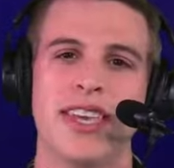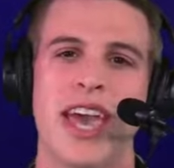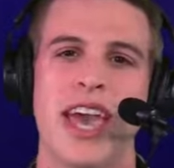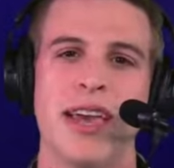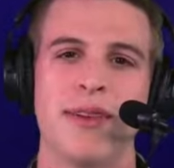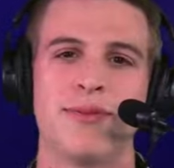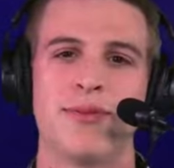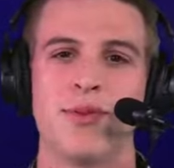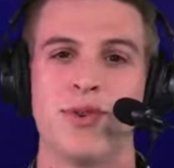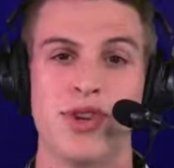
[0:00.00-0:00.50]

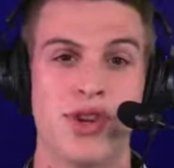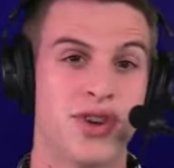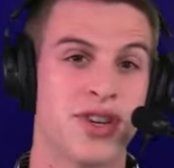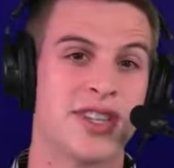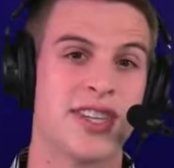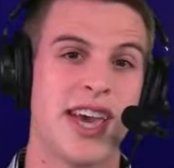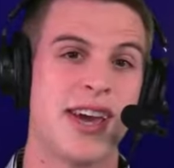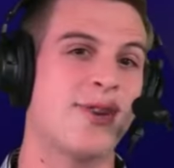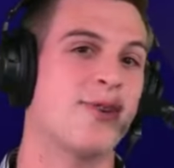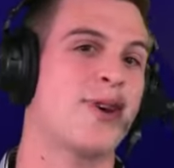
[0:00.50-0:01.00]
games, where you're
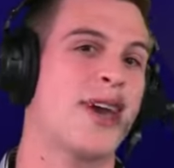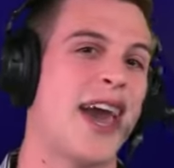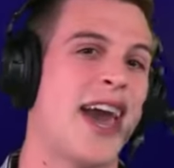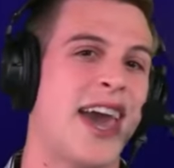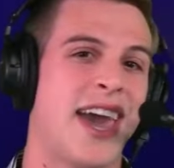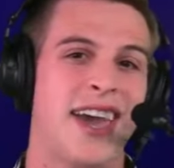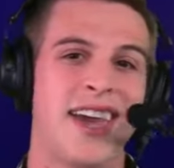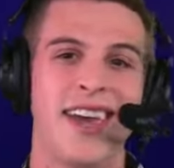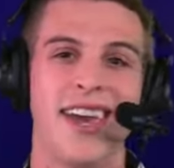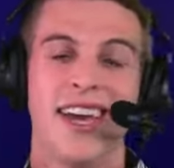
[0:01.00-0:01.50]
saying,
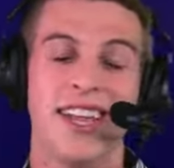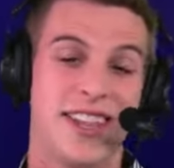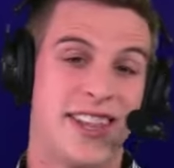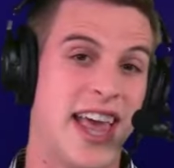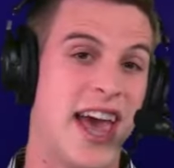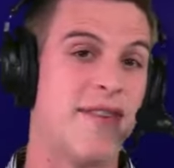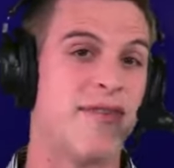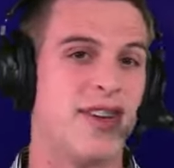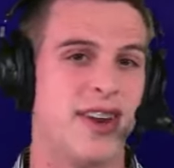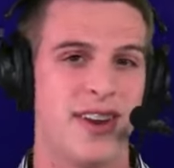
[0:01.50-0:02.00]
okay,
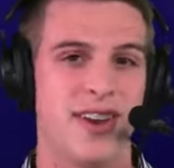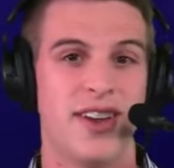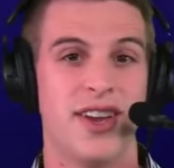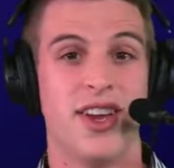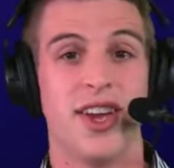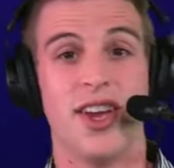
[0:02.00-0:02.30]
Devin,